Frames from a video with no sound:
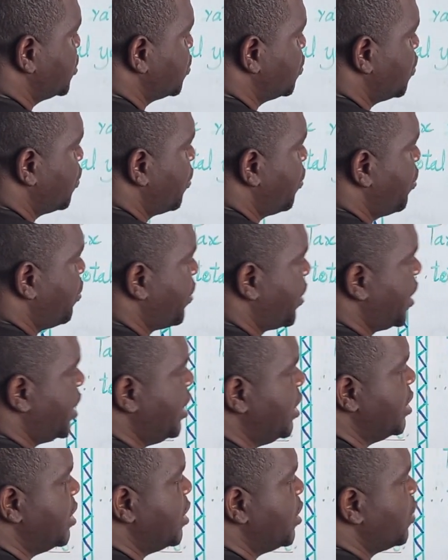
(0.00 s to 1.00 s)
2,
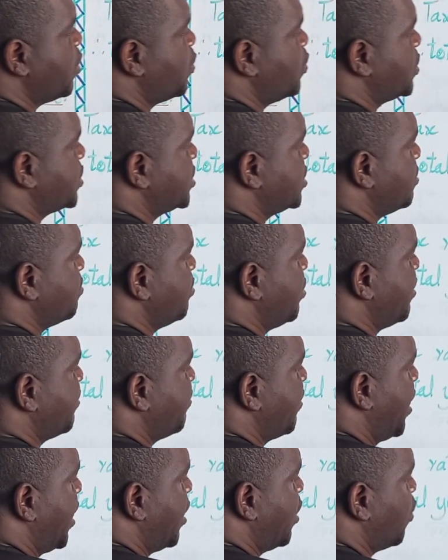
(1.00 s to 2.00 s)
3. We'll
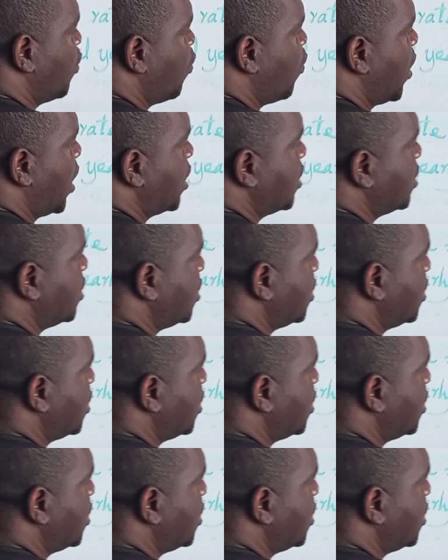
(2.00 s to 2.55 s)
simplify 1,